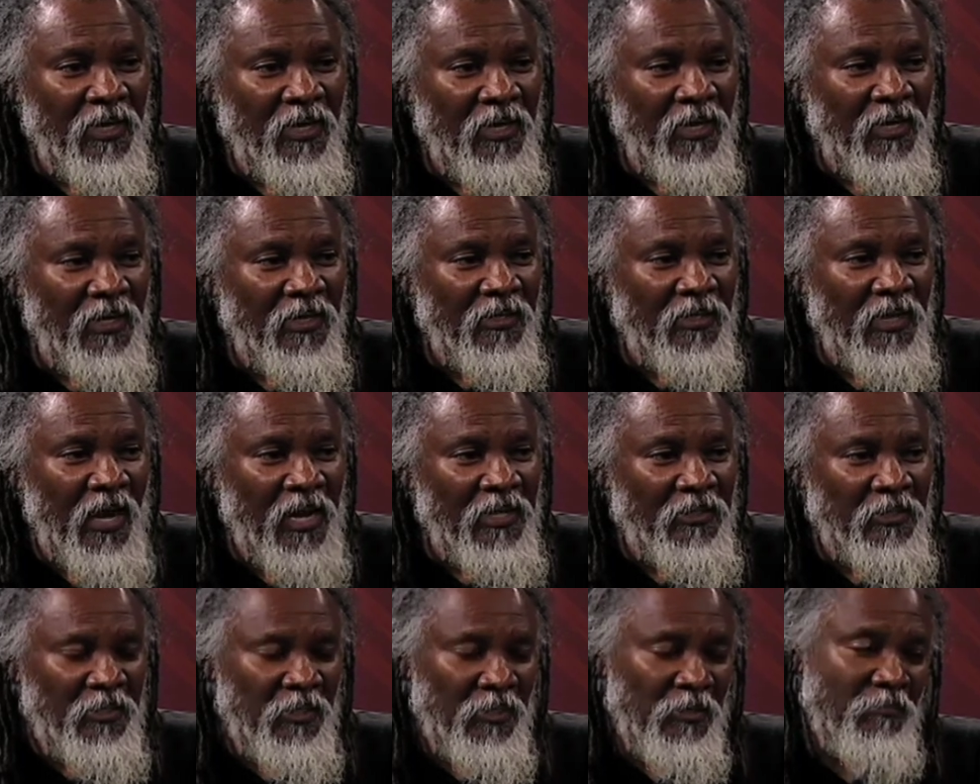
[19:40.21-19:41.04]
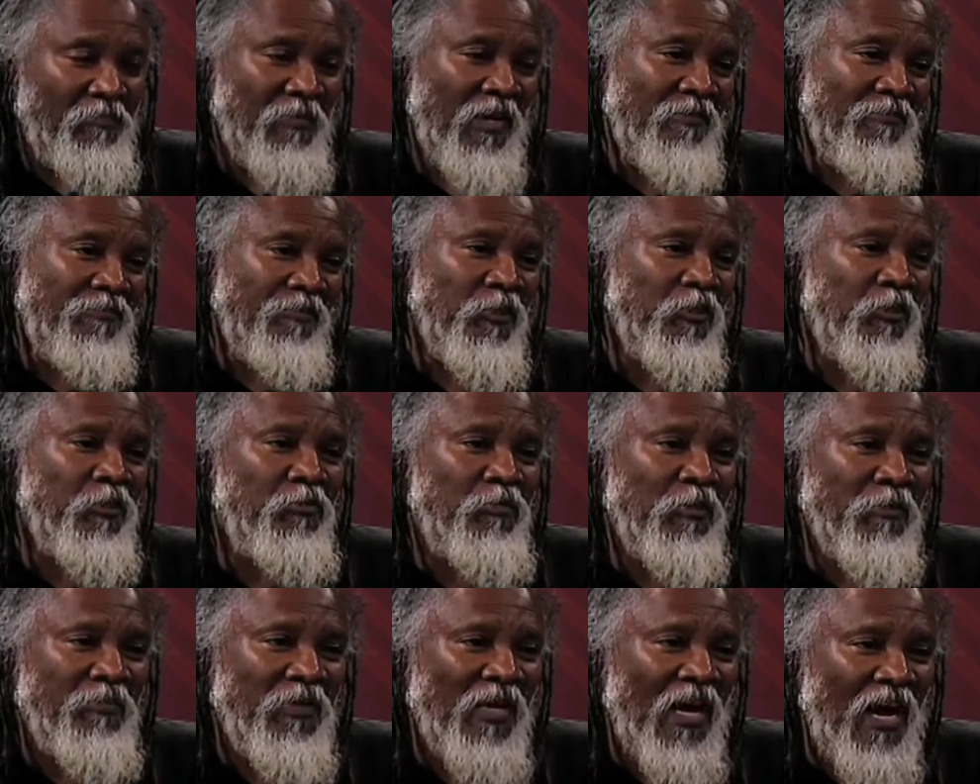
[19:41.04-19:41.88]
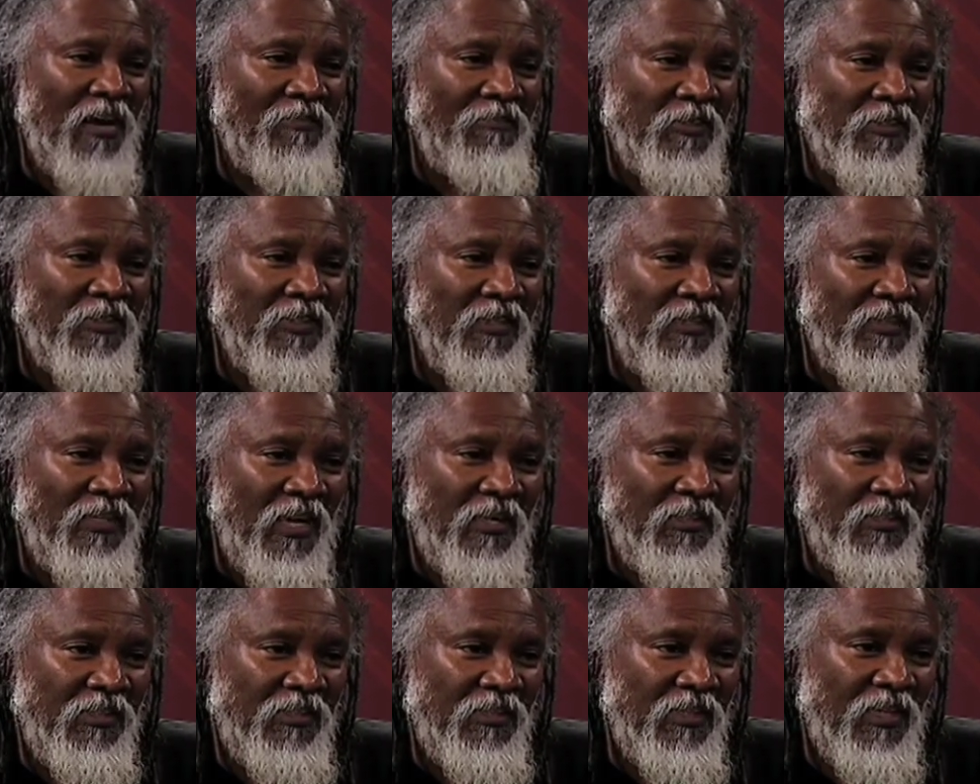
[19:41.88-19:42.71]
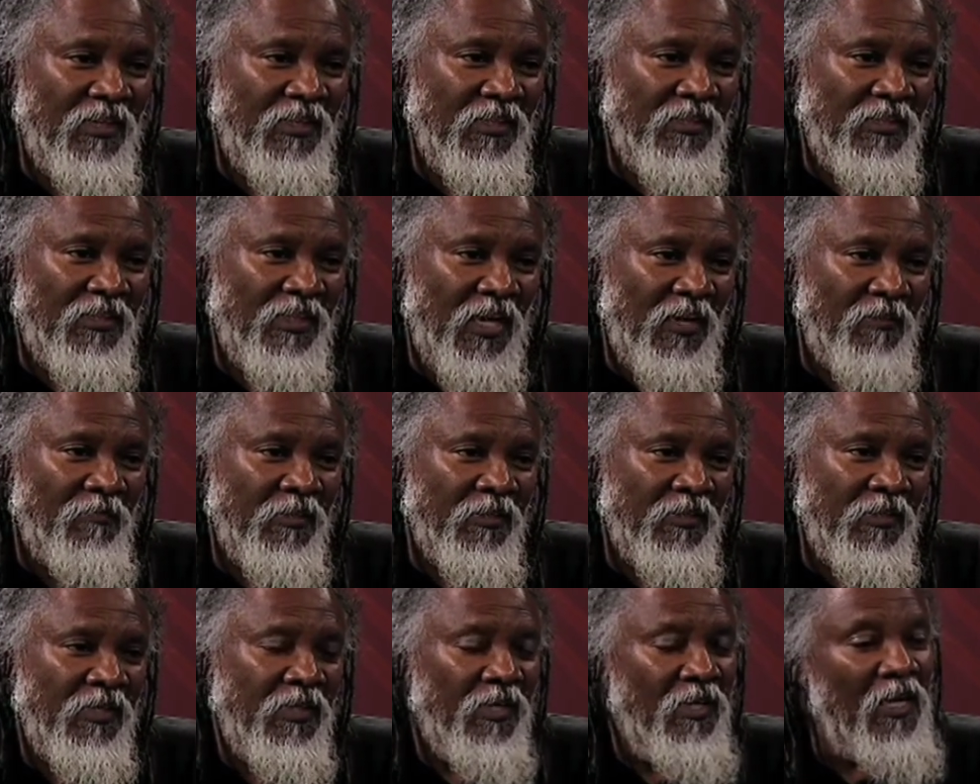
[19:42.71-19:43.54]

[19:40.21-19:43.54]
and I took my first trip to Africa in 1987,